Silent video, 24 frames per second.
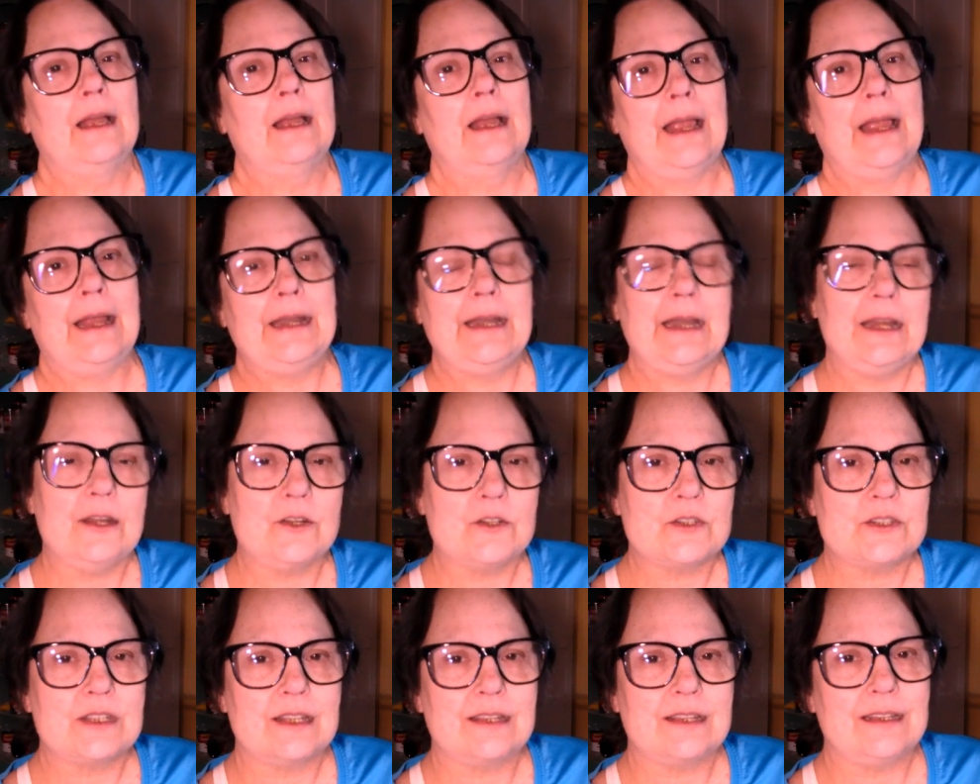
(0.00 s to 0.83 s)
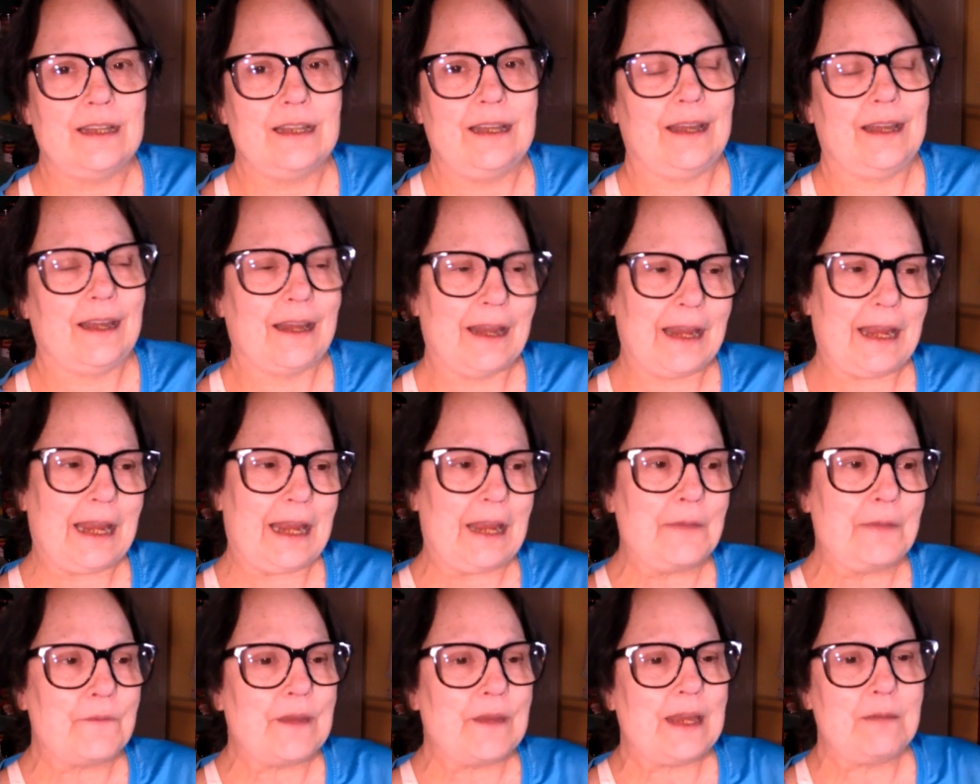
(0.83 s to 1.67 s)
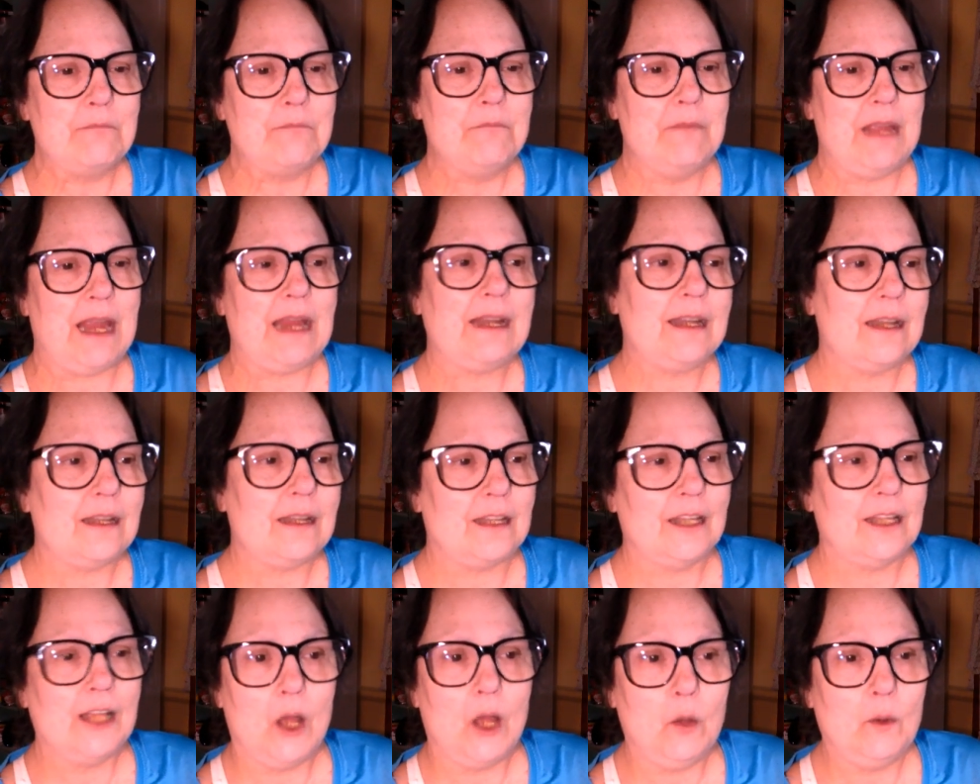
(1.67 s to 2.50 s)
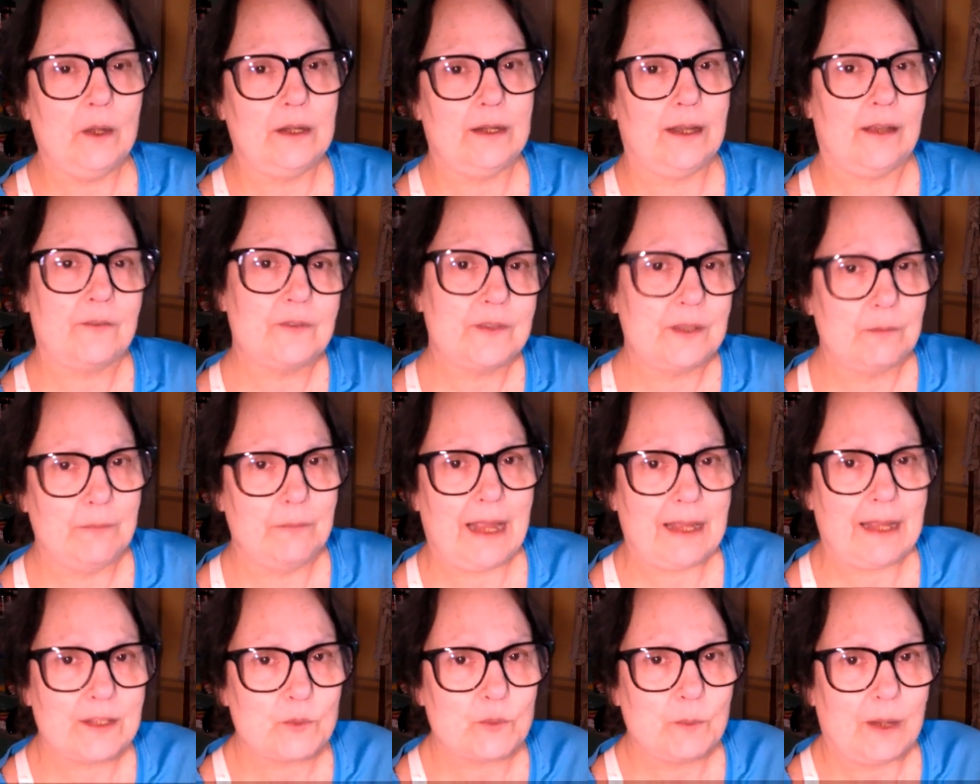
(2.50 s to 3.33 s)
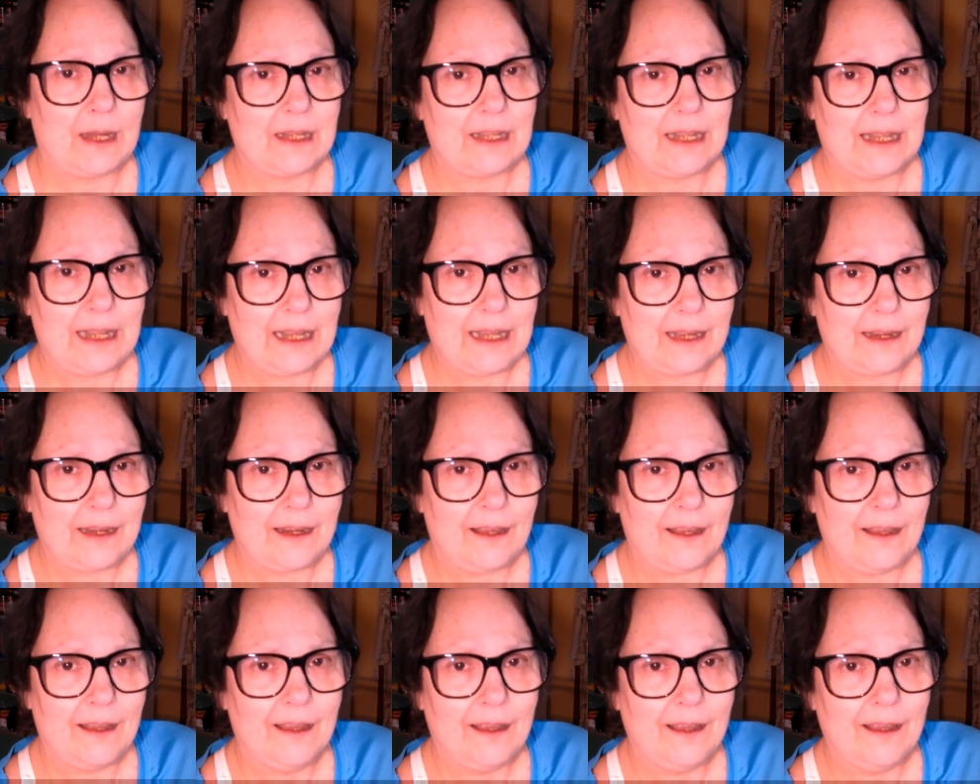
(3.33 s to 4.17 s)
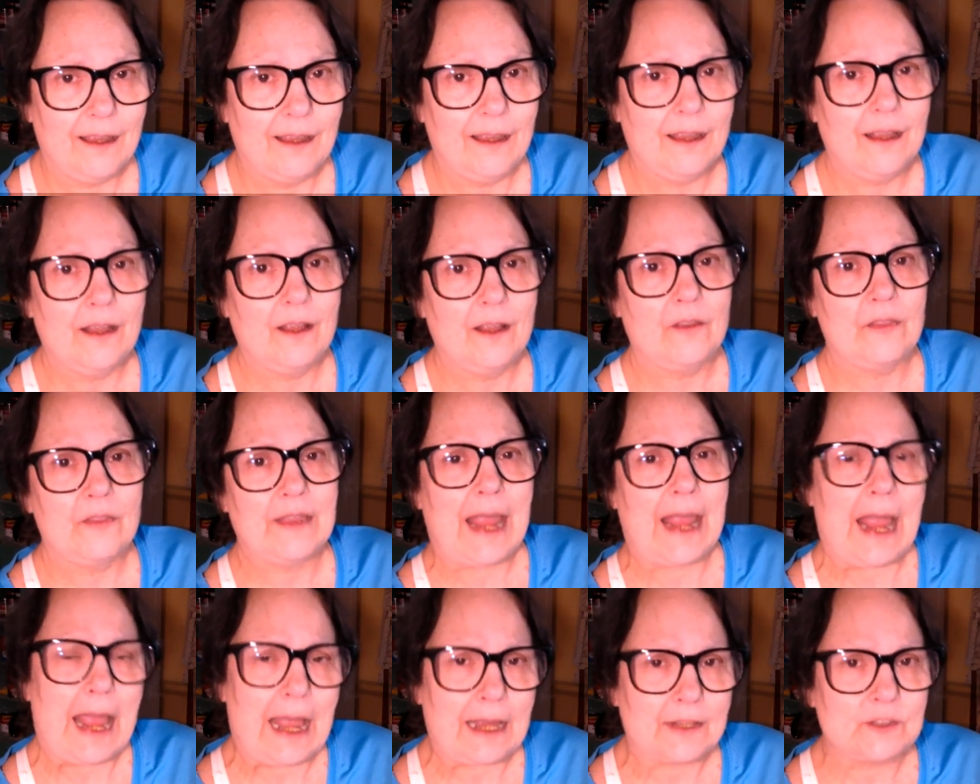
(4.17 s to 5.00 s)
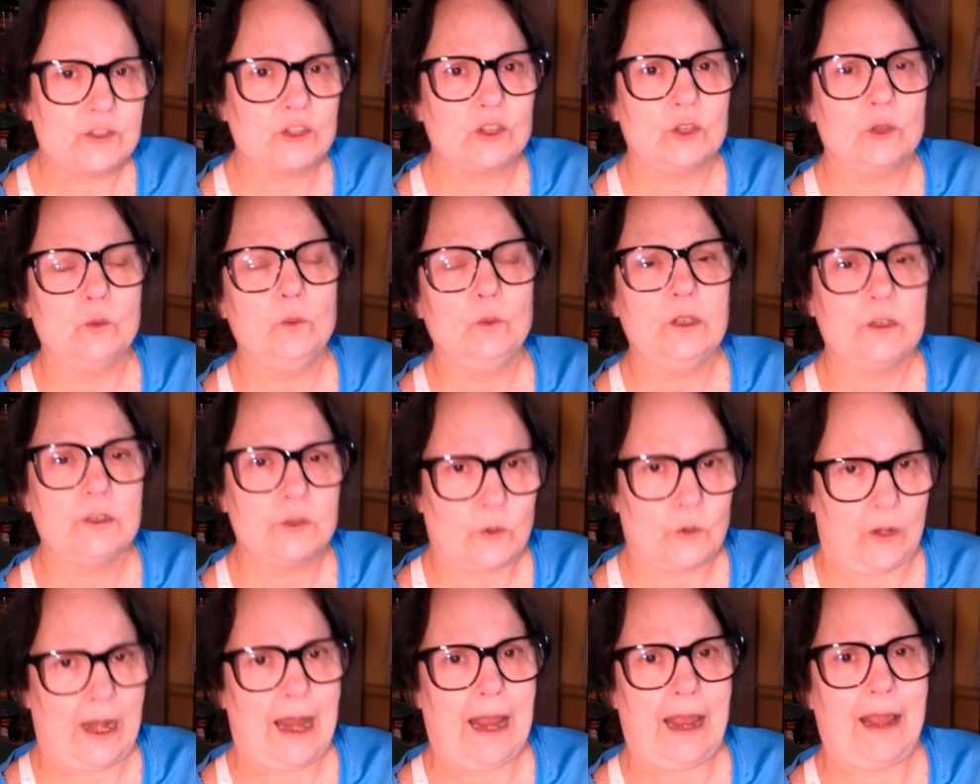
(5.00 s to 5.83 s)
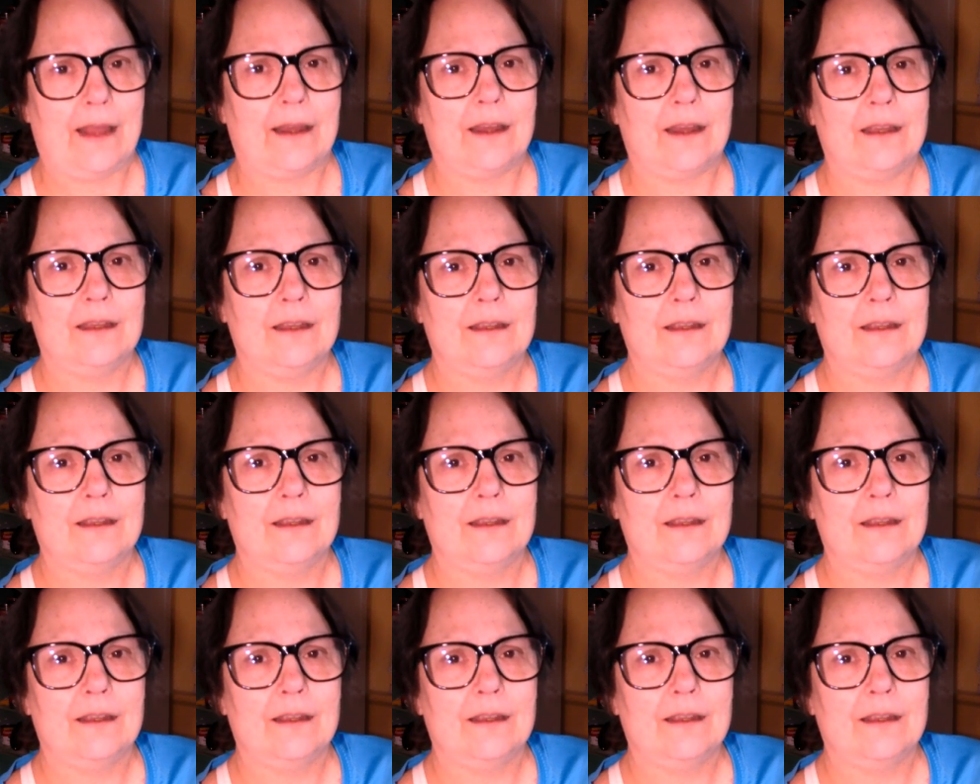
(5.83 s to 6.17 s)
And here's the thing, if he made it low enough to match my leg, the axle will drag.